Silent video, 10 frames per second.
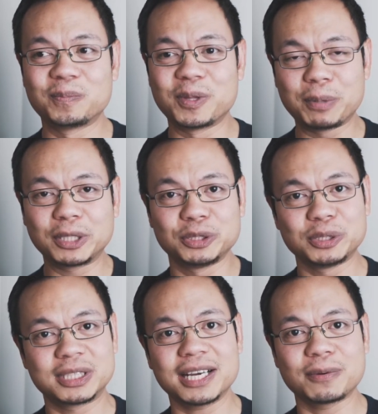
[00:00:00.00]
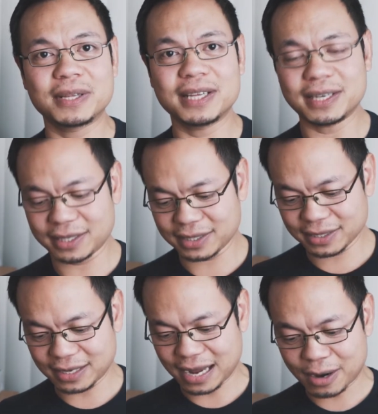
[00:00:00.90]
the picture you take with it,
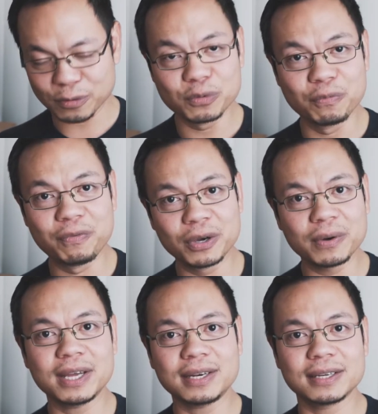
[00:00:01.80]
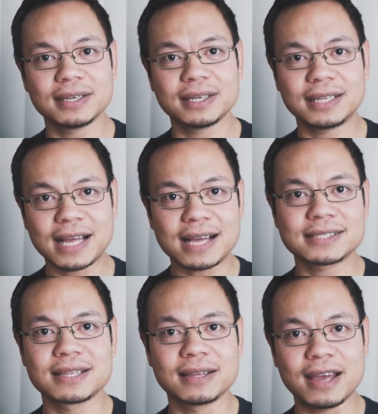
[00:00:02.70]
how you view it,
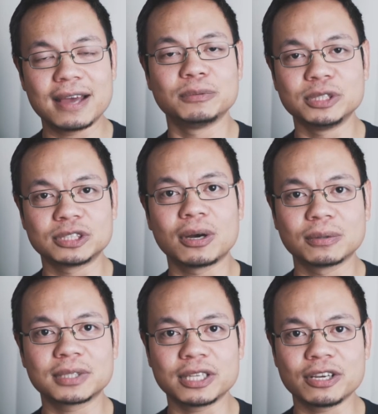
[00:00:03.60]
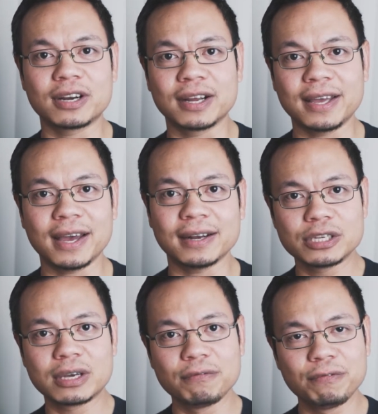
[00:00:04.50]
that's the end result that you're gonna get.
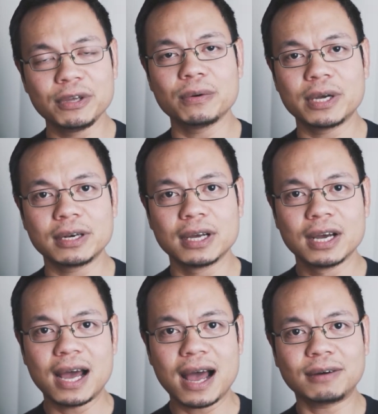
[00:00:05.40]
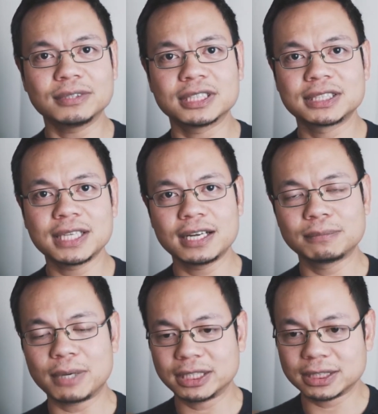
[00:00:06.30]
You can view it out in the
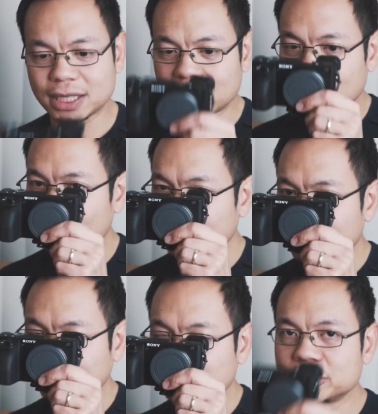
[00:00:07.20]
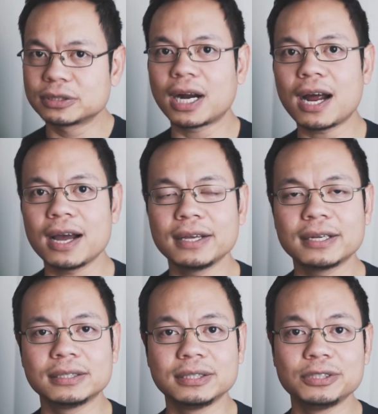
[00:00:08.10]
sun by just kind of hold it up to your eye
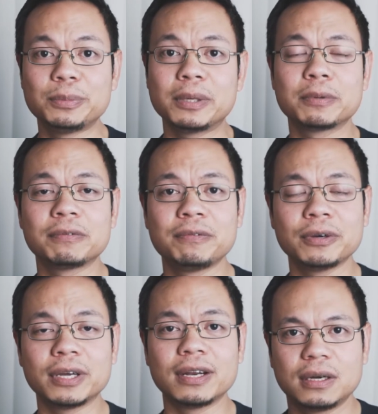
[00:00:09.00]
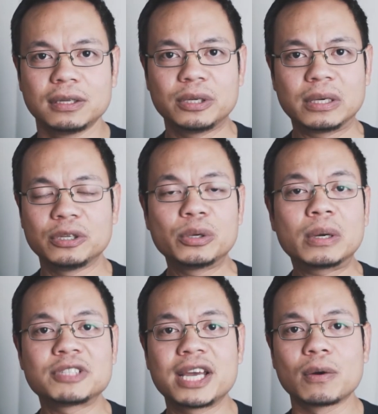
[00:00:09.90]
and you'll be able to view it. You don't
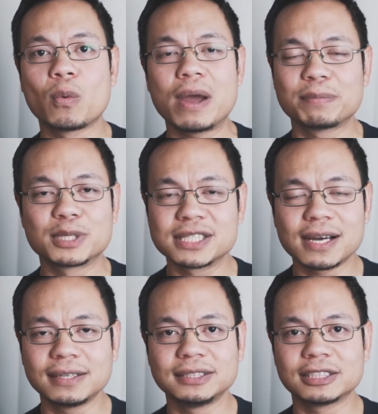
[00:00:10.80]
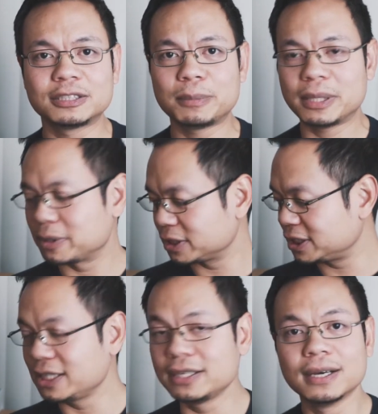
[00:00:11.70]
have to get away from the sun just to be able to
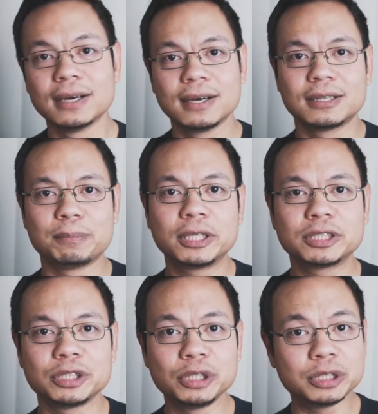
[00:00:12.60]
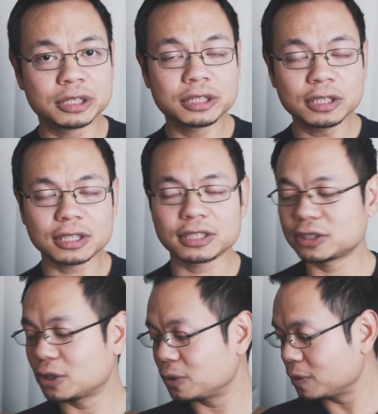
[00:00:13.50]
see the picture you just took.
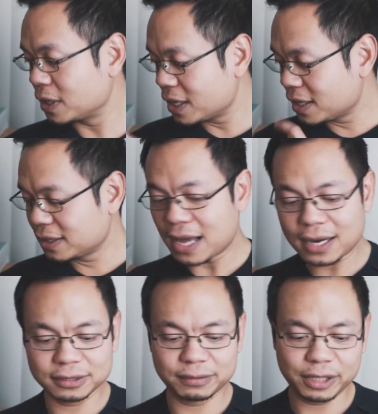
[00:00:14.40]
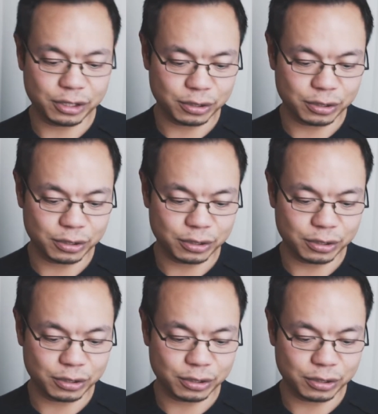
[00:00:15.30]
So that is very